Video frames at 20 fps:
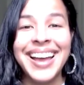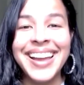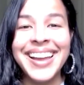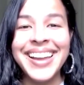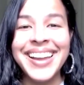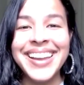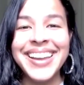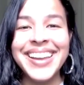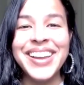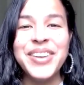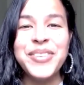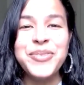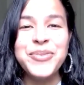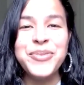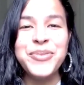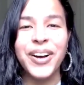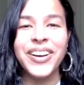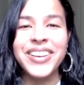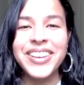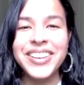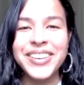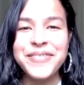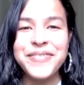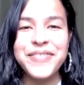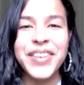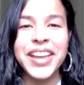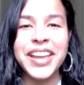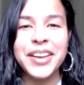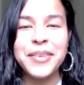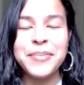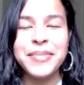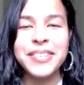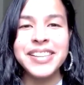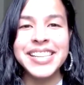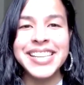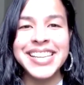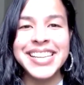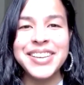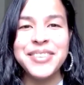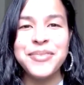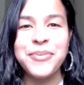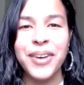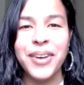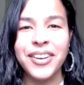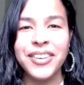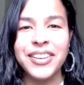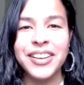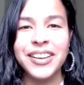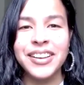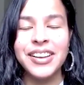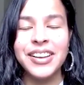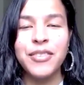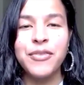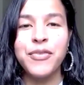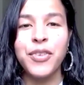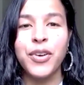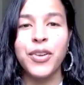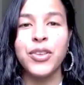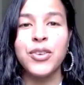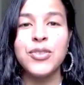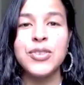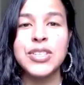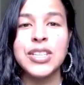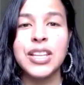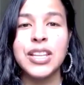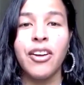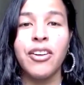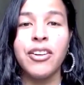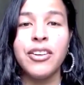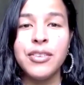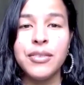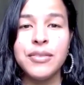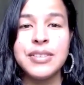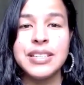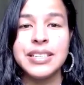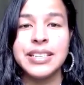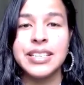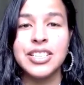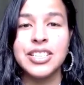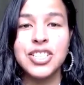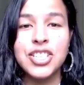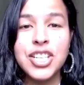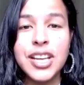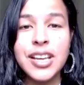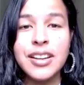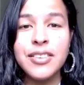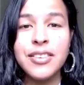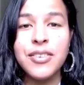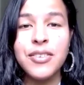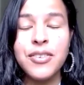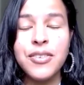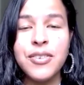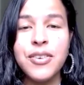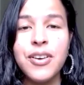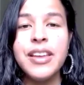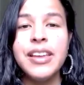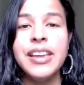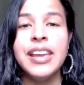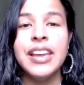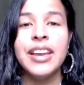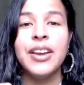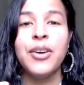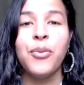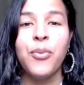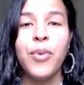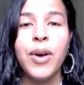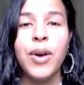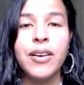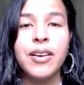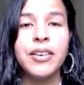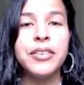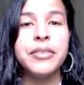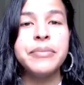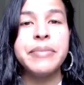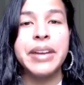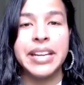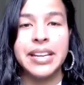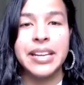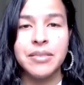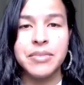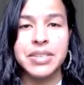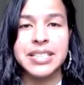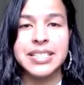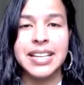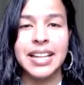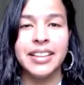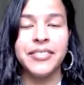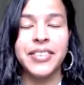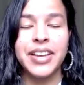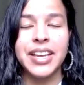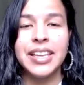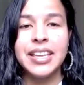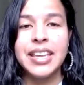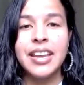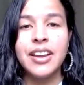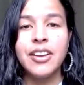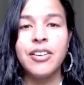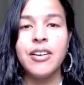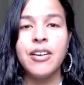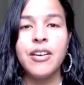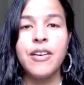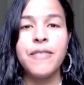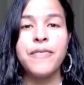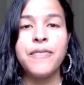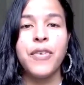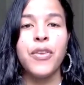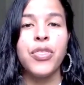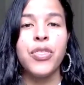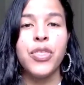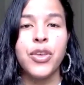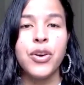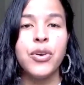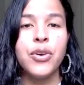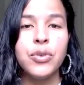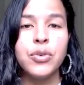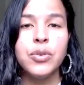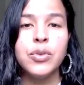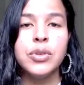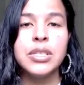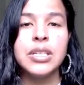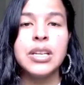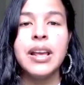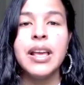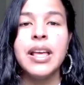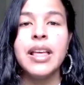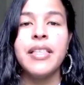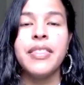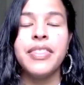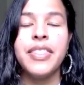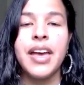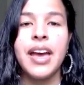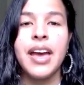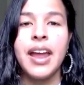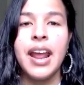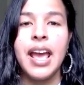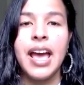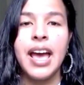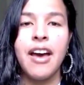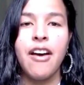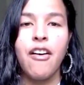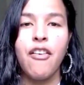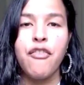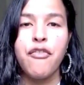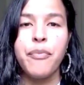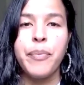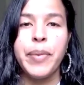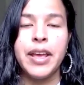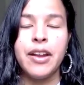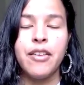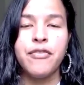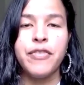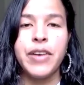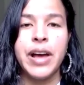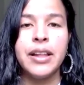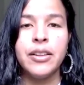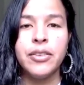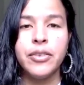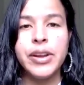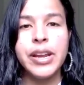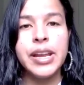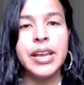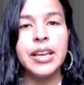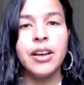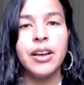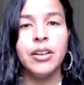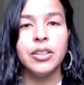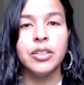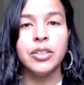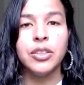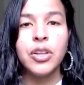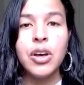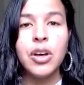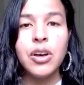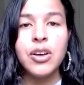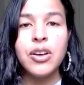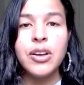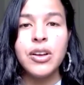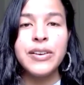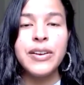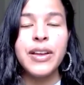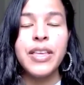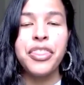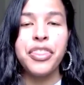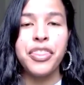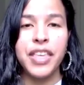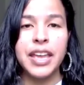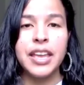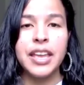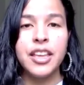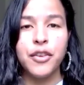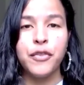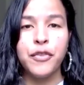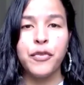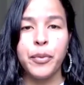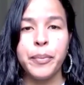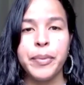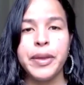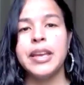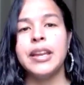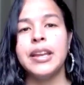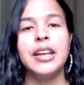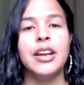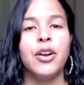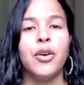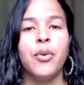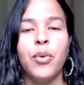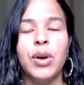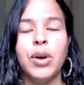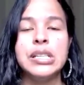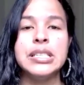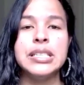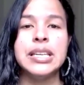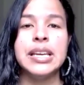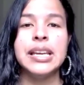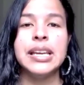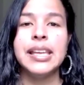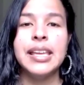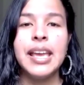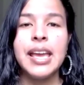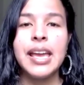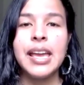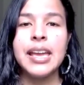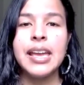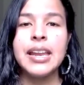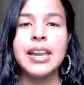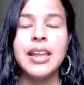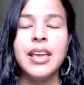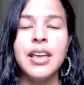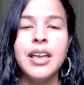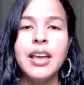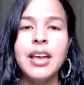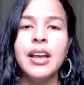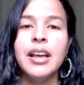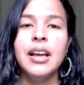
Hi, welcome family. Welcome for those that are new to this channel. Welcome. My name is Celivette Guerra. For those that have been following along, thank you for being here once again.